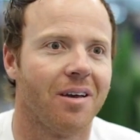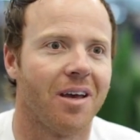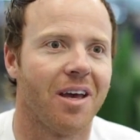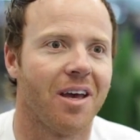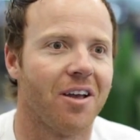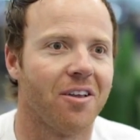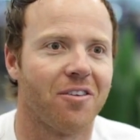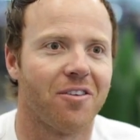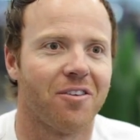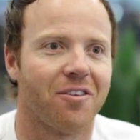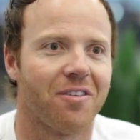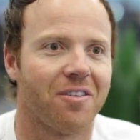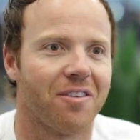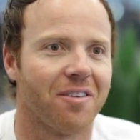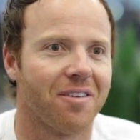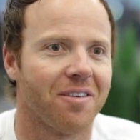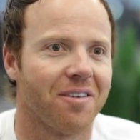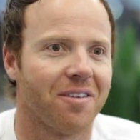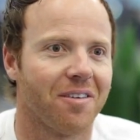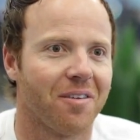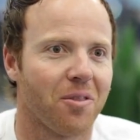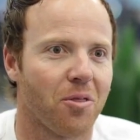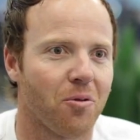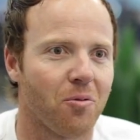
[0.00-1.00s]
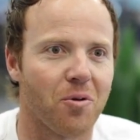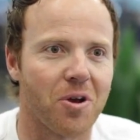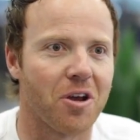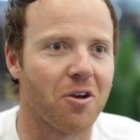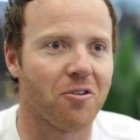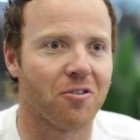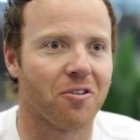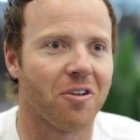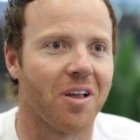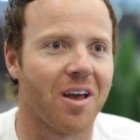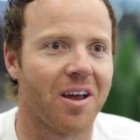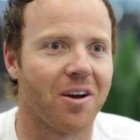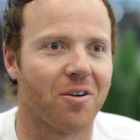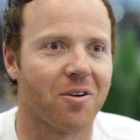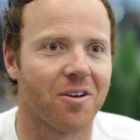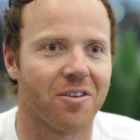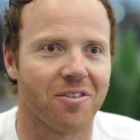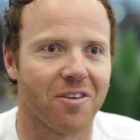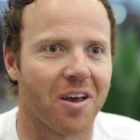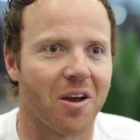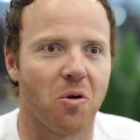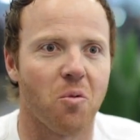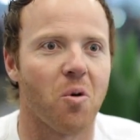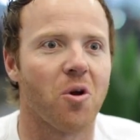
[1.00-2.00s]
it's 3 years later,
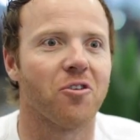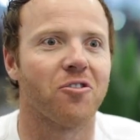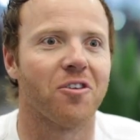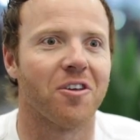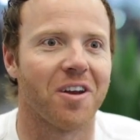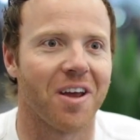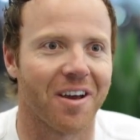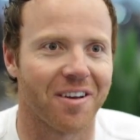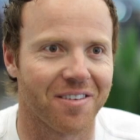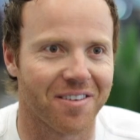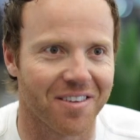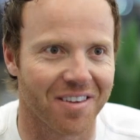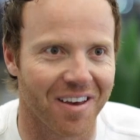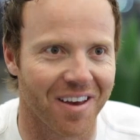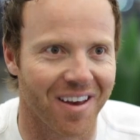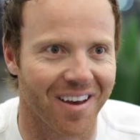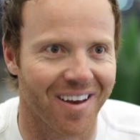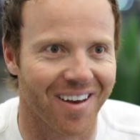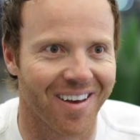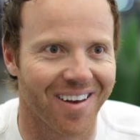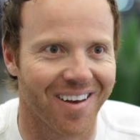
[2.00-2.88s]
it's like, where's the next thing?